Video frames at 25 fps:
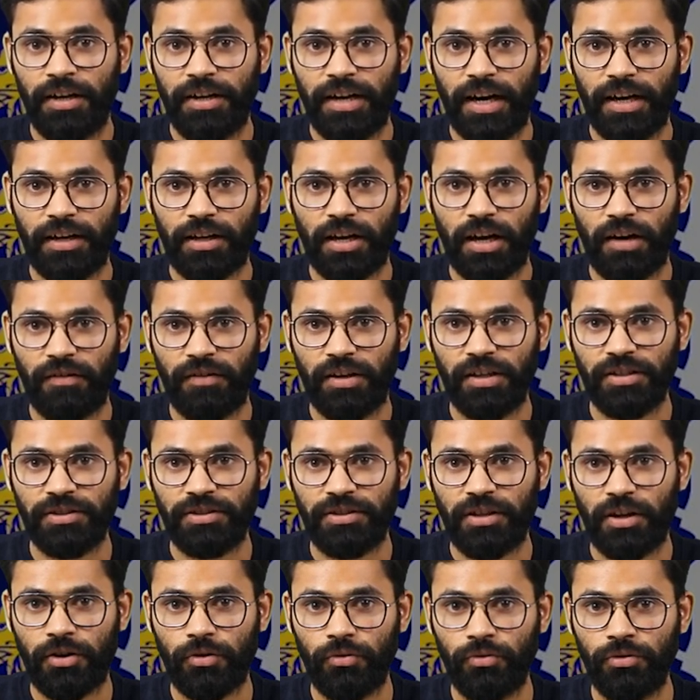that
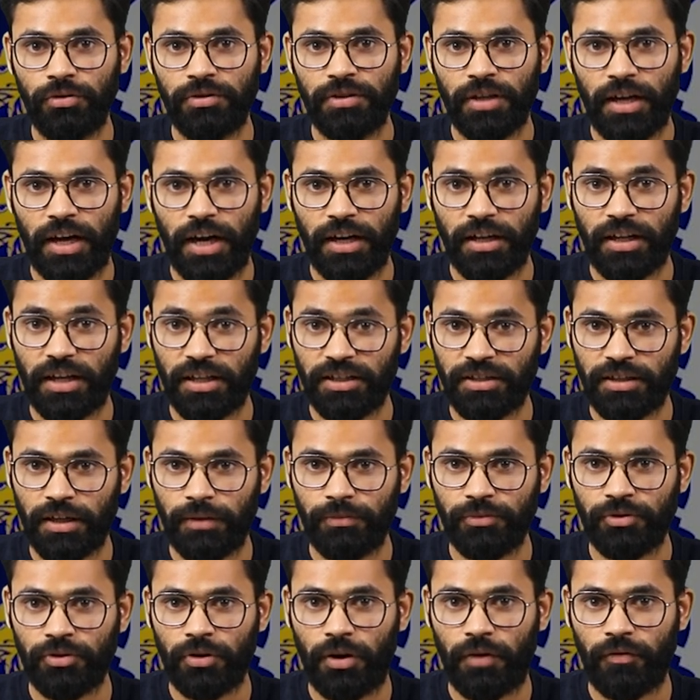governs the rules and
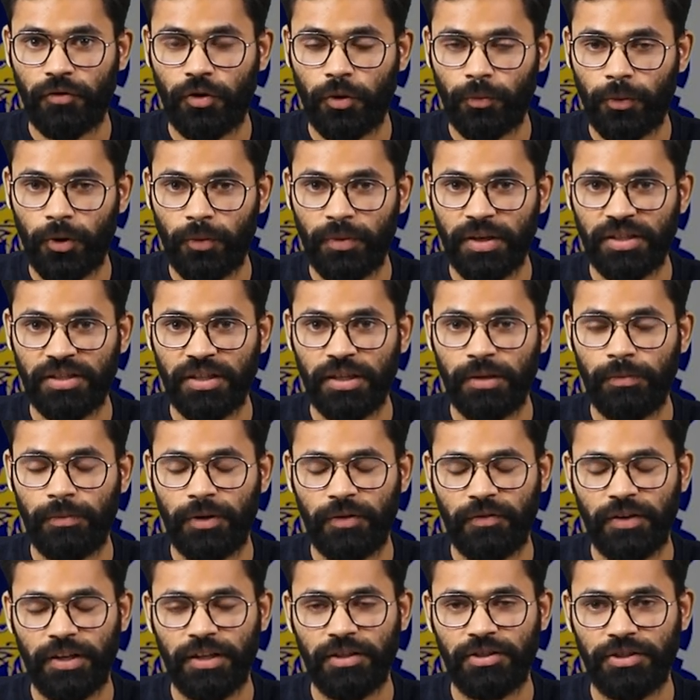customs of diplomacy
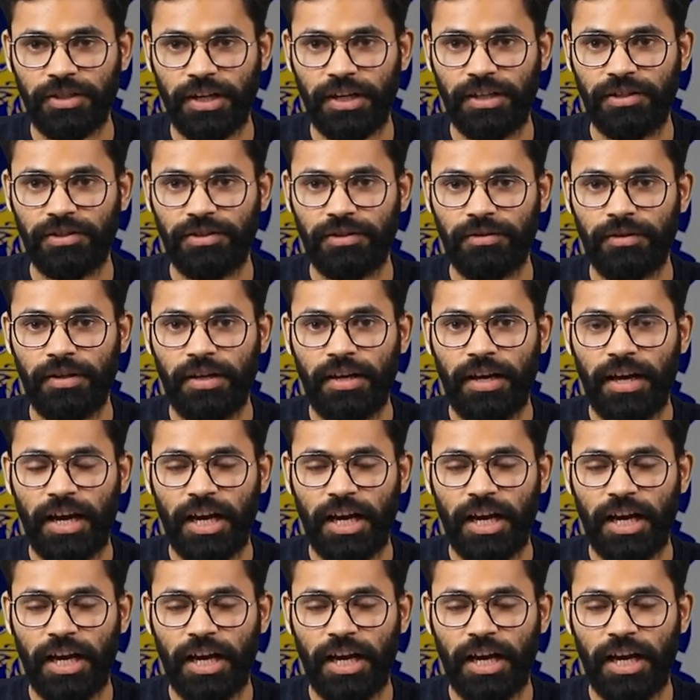between states.